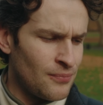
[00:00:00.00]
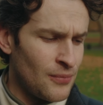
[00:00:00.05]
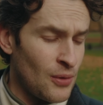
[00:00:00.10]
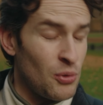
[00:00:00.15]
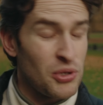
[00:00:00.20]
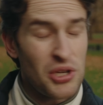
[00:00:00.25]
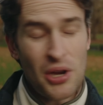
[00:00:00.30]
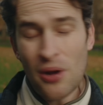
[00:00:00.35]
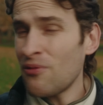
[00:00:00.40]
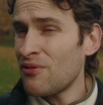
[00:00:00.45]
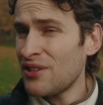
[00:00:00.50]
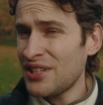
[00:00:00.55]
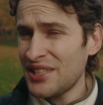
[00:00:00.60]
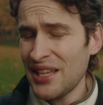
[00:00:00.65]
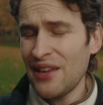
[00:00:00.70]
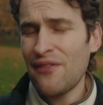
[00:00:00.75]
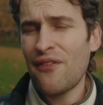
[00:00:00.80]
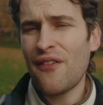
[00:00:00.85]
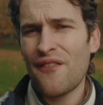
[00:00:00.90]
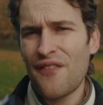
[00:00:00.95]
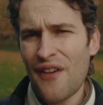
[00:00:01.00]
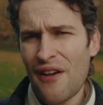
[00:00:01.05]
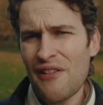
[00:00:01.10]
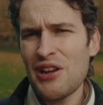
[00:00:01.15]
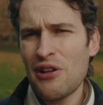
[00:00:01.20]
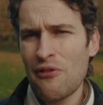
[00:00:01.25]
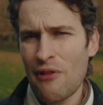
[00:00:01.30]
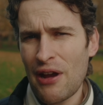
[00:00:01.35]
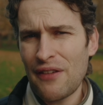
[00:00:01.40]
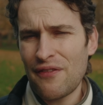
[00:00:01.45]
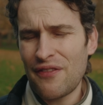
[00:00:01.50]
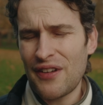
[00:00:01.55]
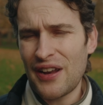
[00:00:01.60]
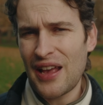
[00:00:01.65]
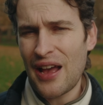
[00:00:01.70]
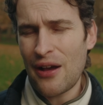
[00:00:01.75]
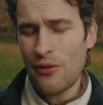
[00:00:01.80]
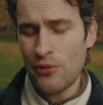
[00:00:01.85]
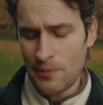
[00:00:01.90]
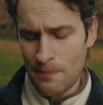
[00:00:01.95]
which I would receive very
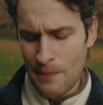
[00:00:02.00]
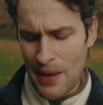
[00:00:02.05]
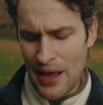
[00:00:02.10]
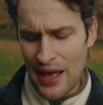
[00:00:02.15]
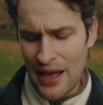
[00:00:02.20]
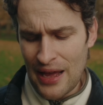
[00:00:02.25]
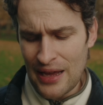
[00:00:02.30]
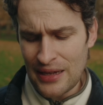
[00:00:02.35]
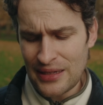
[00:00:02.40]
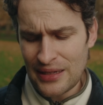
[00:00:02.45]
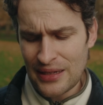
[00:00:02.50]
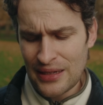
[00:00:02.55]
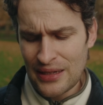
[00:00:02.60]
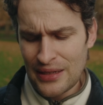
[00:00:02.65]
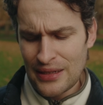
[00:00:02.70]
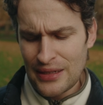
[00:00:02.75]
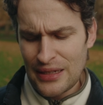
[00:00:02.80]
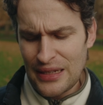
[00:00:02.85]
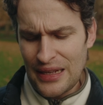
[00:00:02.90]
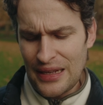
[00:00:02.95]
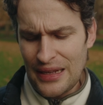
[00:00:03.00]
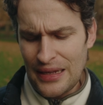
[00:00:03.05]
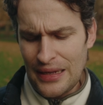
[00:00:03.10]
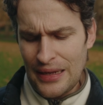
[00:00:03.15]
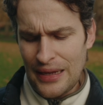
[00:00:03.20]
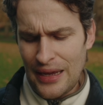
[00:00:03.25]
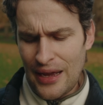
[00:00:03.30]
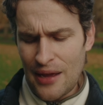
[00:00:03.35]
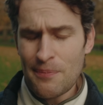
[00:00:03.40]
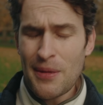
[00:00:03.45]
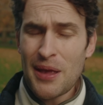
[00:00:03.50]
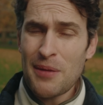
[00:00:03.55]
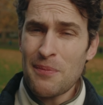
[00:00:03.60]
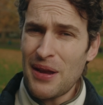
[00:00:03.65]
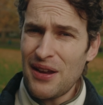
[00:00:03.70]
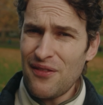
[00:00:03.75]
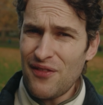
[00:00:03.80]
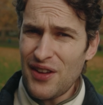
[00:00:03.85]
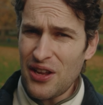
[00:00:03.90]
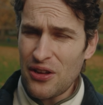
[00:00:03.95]
gratefully, I would may add, and make
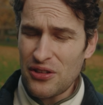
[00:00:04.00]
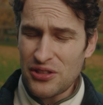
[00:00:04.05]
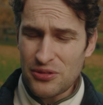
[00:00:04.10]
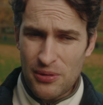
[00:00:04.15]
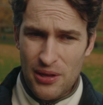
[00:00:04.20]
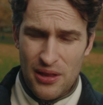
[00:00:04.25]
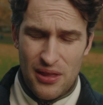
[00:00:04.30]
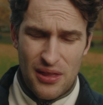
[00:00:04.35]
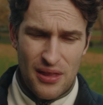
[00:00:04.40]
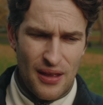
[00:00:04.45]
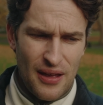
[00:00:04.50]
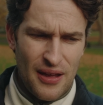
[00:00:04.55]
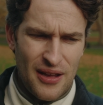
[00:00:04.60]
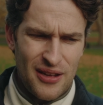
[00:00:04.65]
many videos with.